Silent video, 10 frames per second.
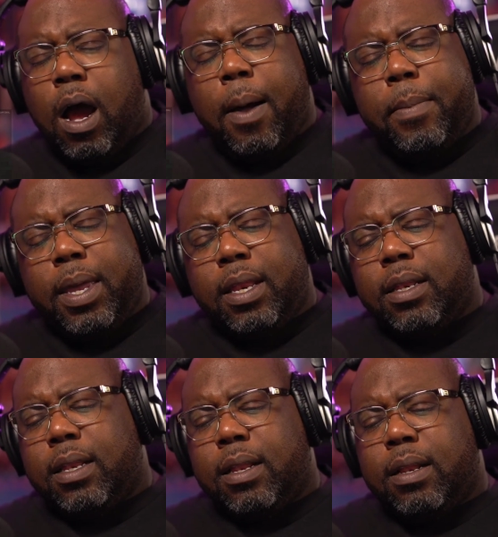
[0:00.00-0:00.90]
I
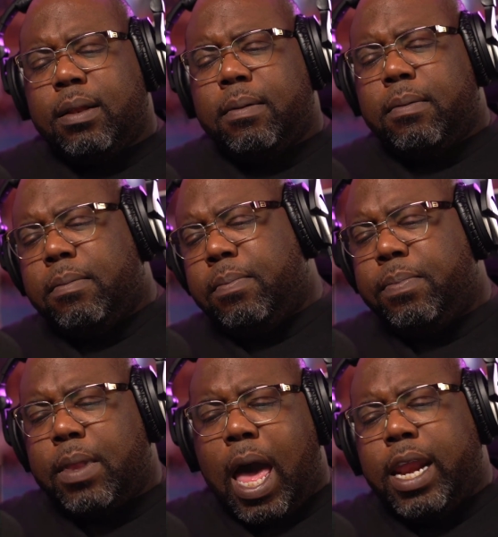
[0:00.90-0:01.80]
mean,
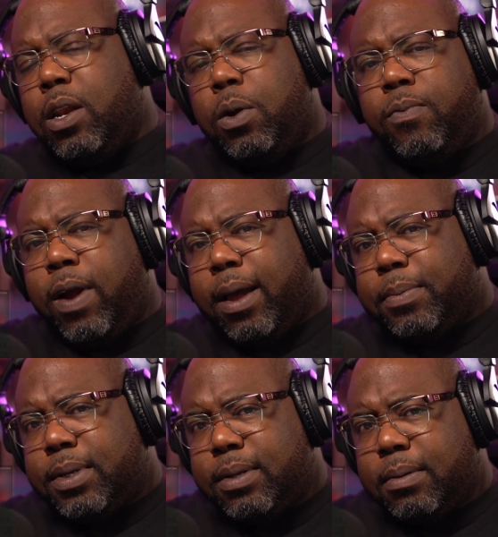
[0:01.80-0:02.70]
I didn't know he
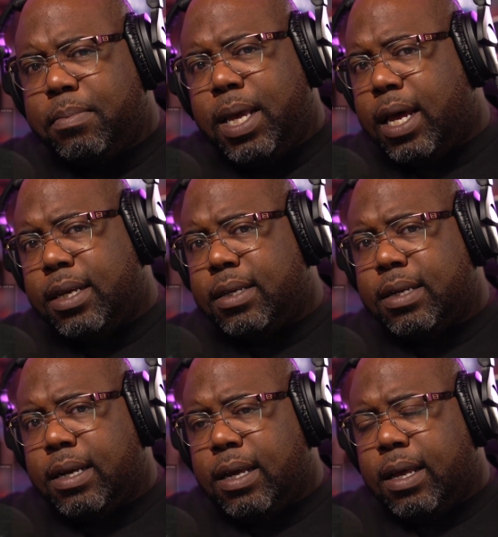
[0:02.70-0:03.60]
rapped. To be honest,
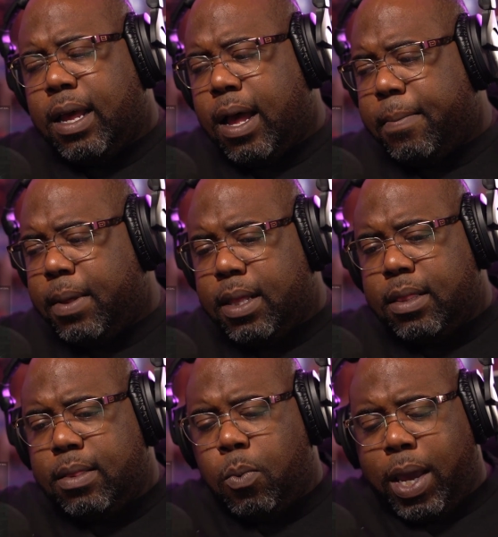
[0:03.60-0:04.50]
um,
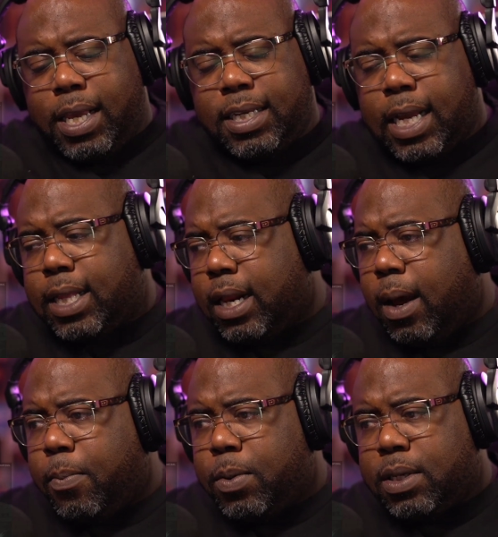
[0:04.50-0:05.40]
the way he set that
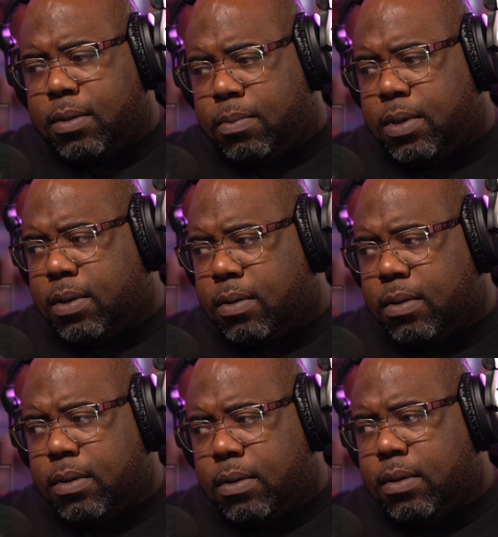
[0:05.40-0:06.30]
up was was
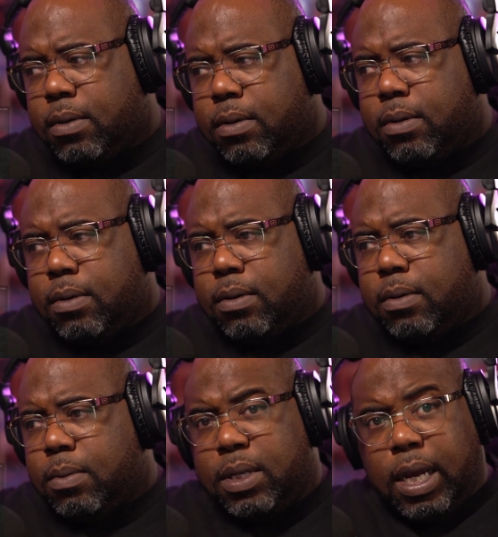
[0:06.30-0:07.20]

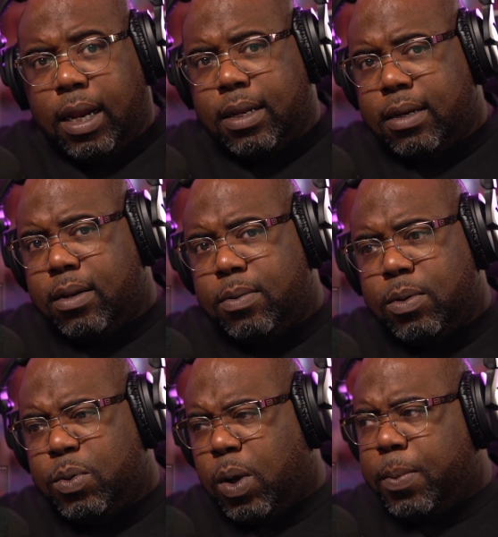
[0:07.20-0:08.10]
was solid. It was, it
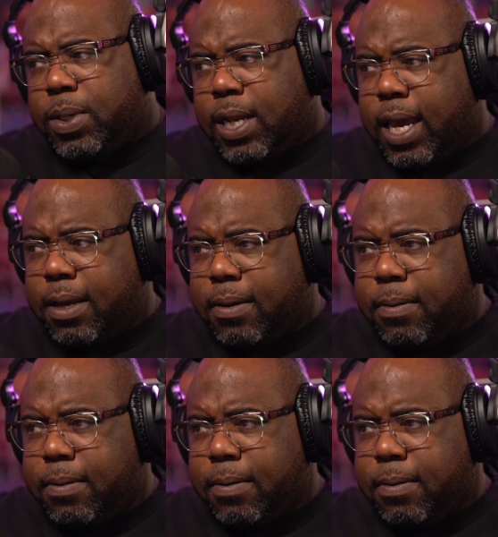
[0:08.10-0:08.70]
was almost like